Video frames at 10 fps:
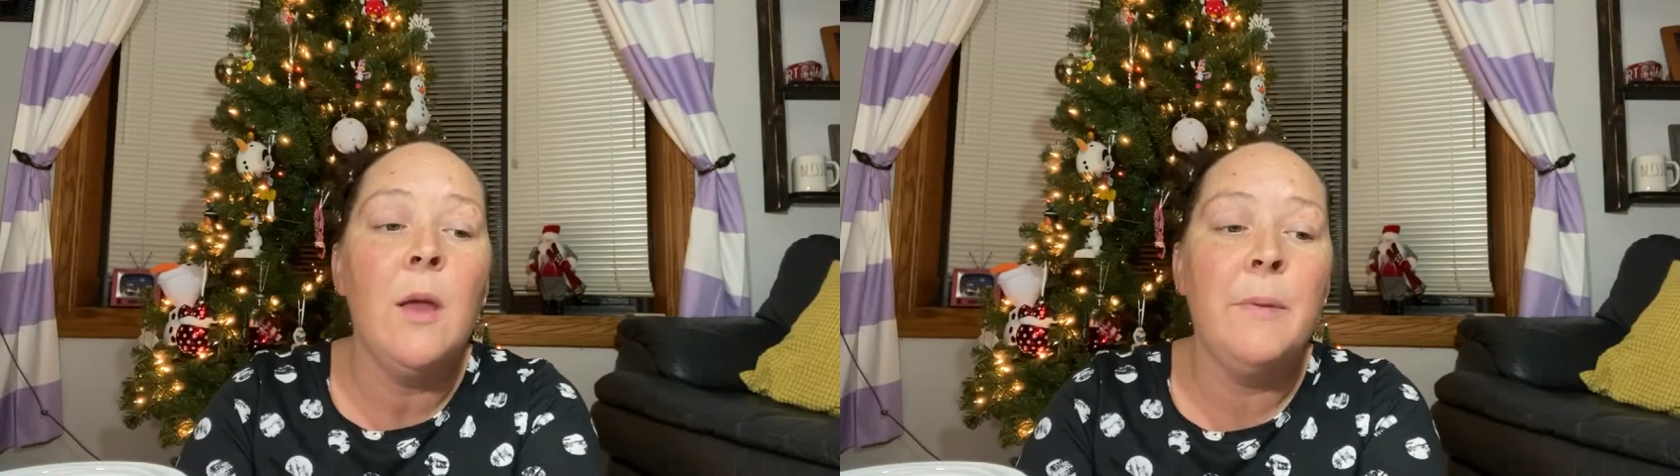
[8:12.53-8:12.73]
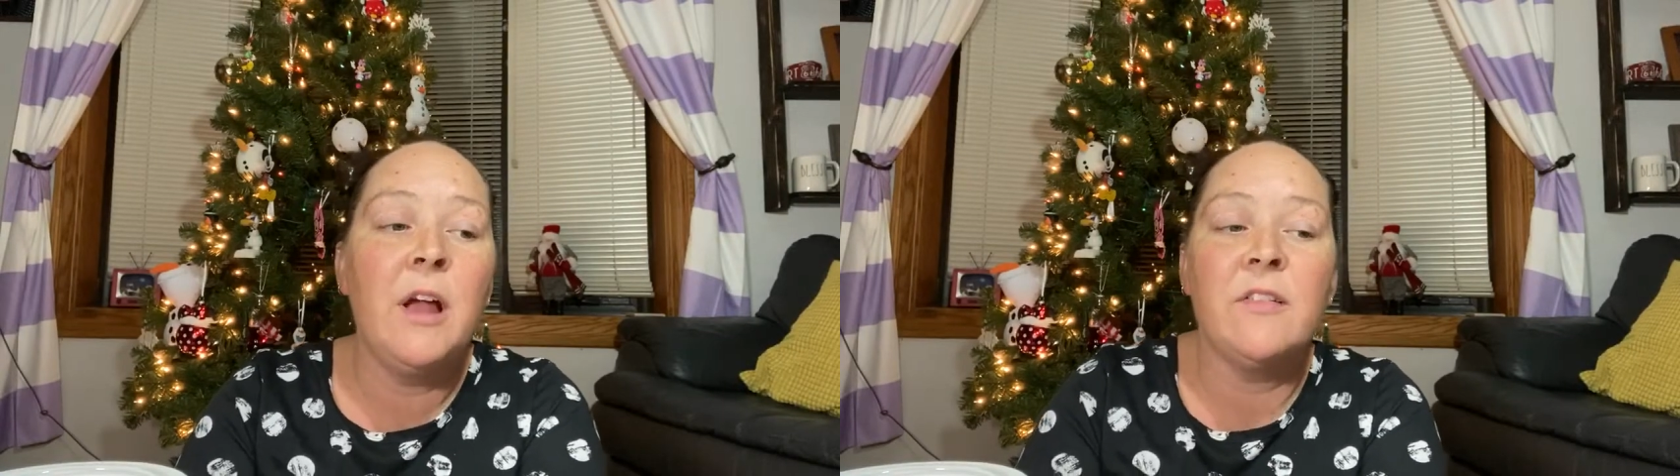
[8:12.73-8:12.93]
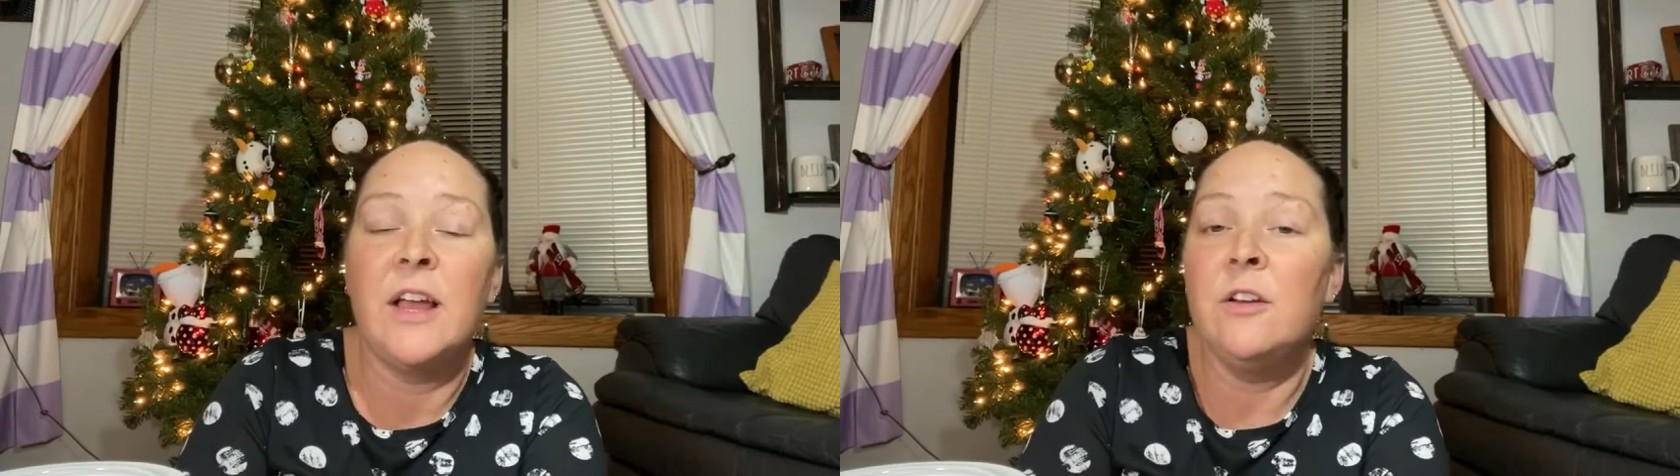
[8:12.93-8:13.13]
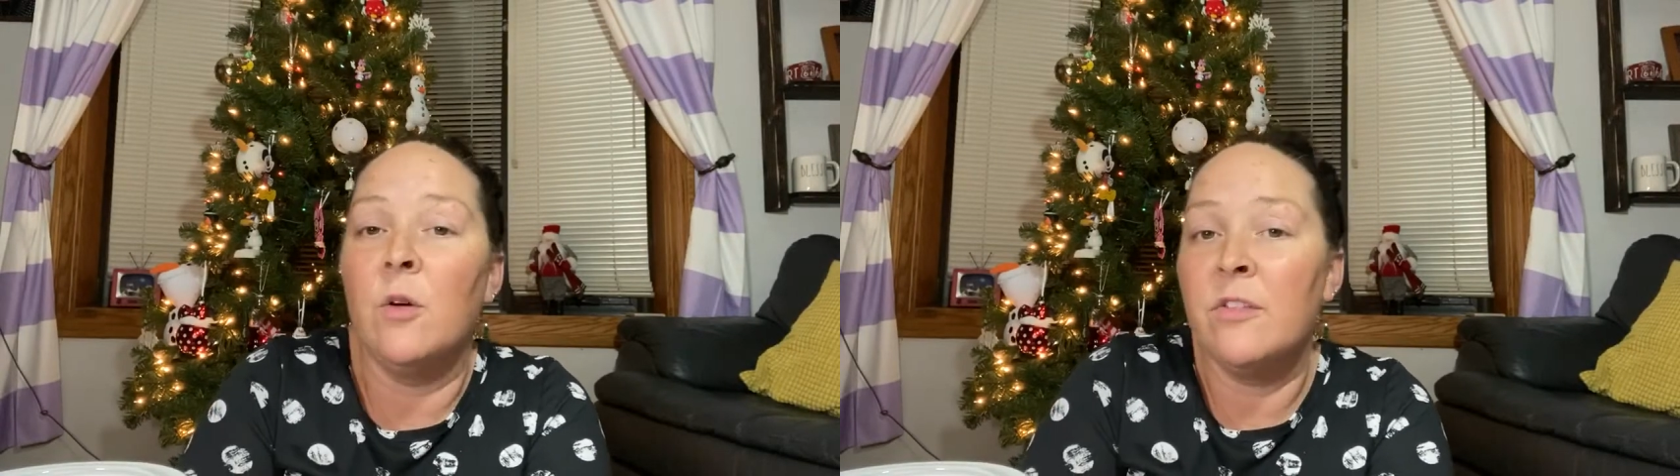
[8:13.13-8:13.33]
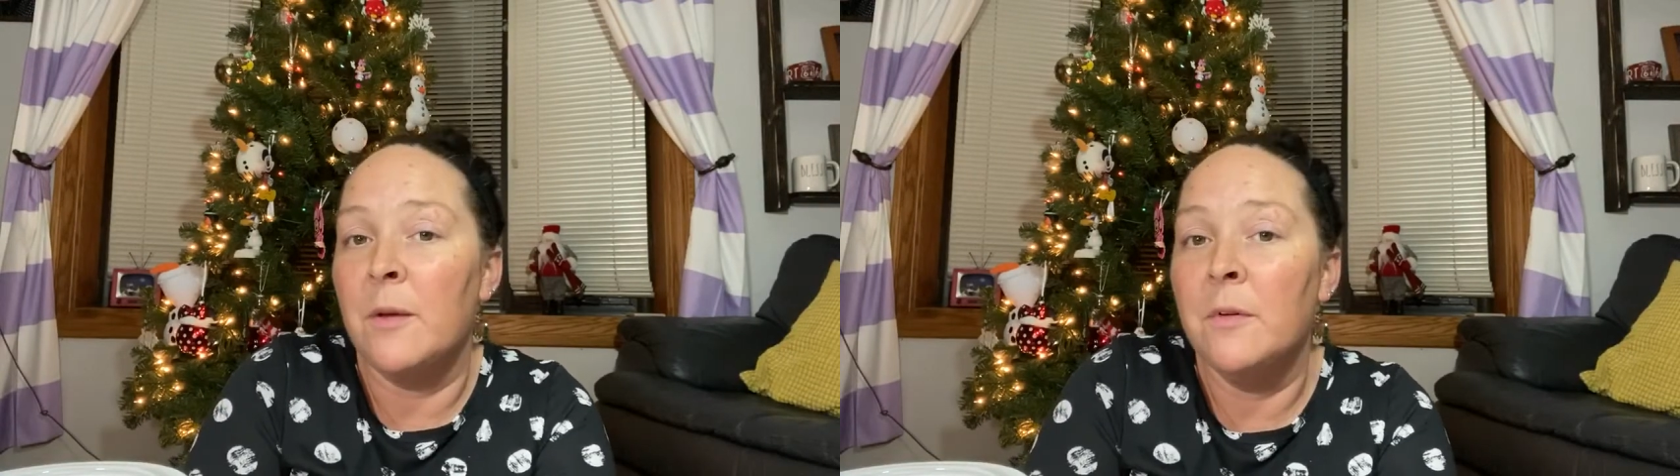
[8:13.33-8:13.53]
because I
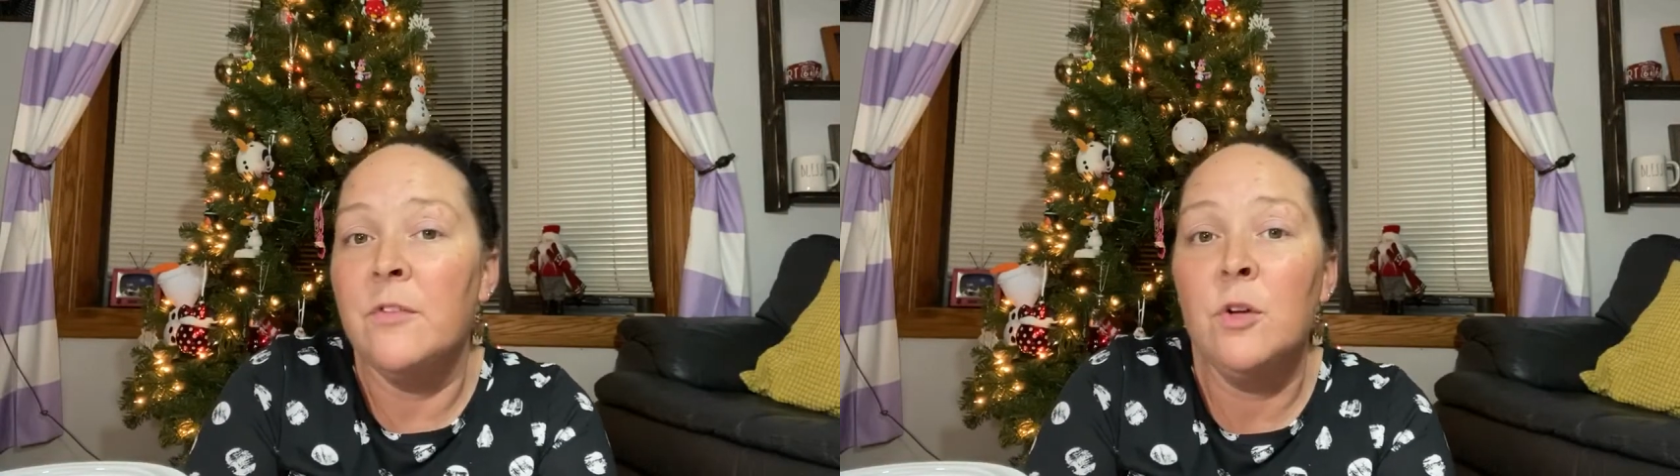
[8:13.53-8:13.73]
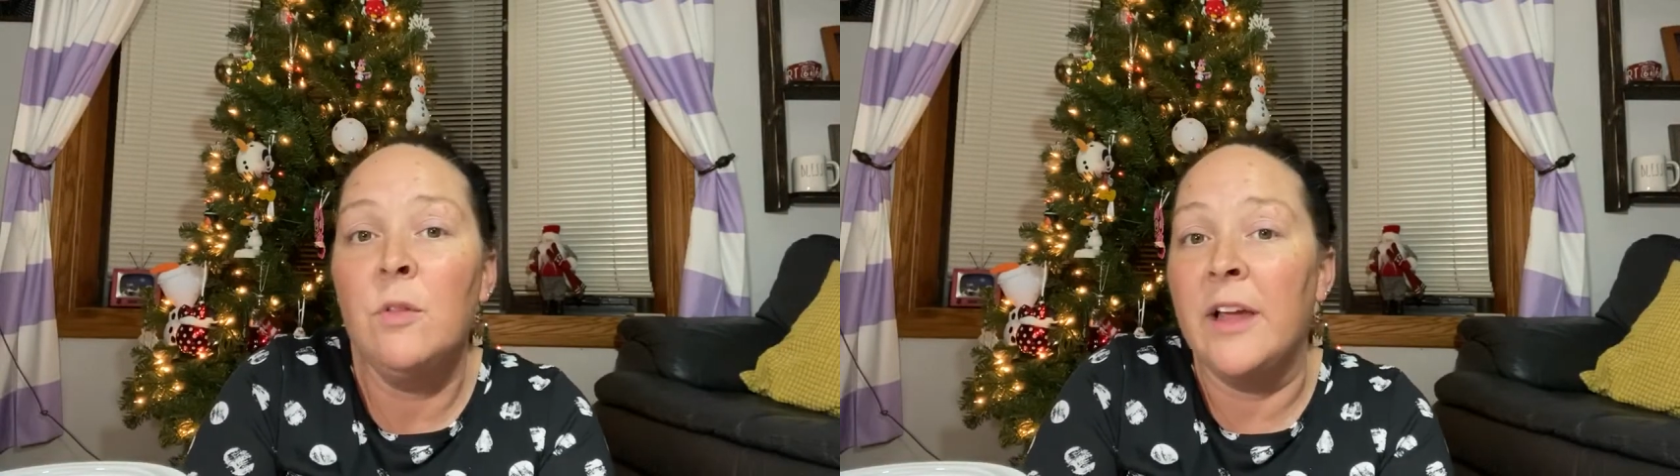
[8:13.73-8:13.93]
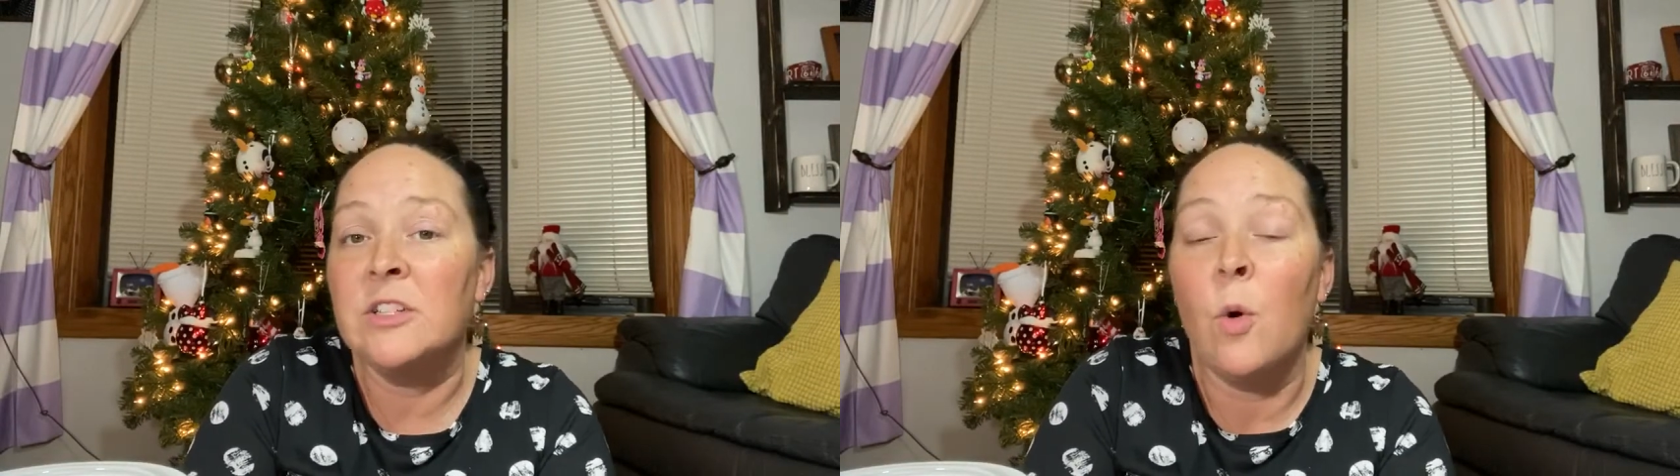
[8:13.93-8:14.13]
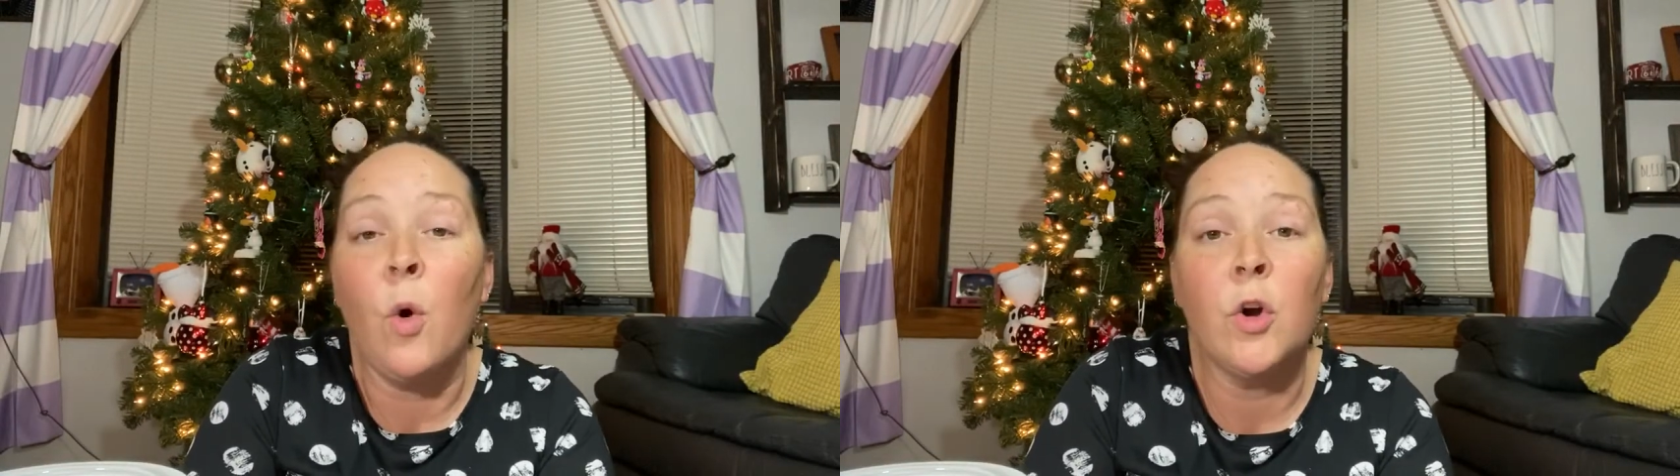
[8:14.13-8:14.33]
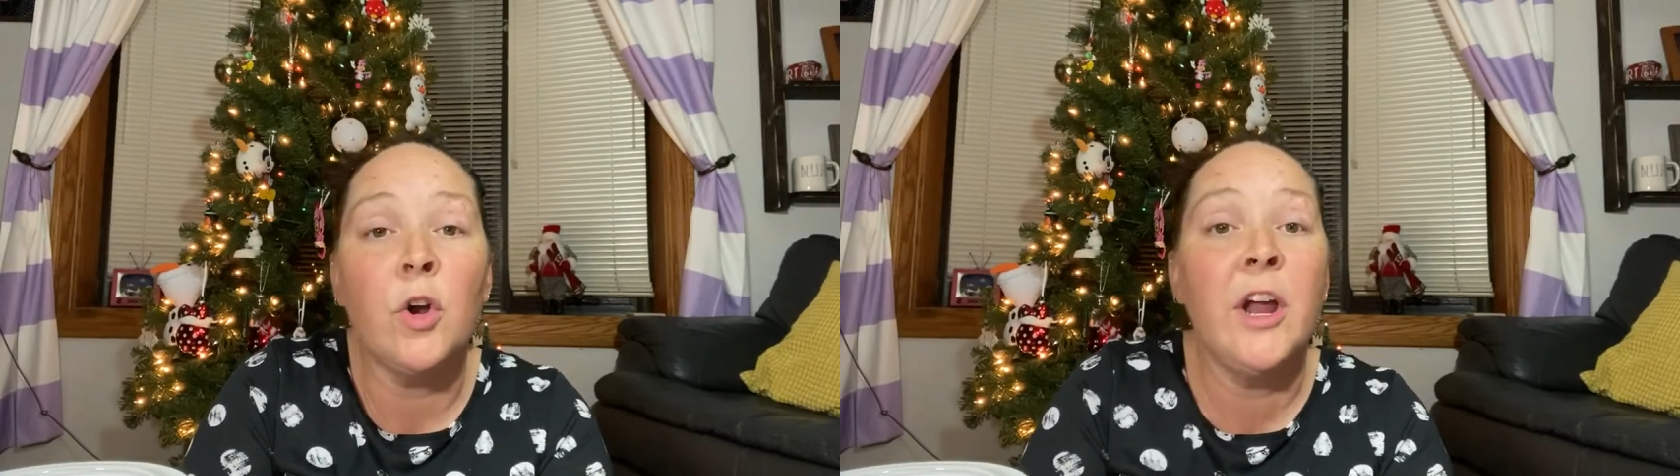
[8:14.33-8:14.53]
know some of you like to order.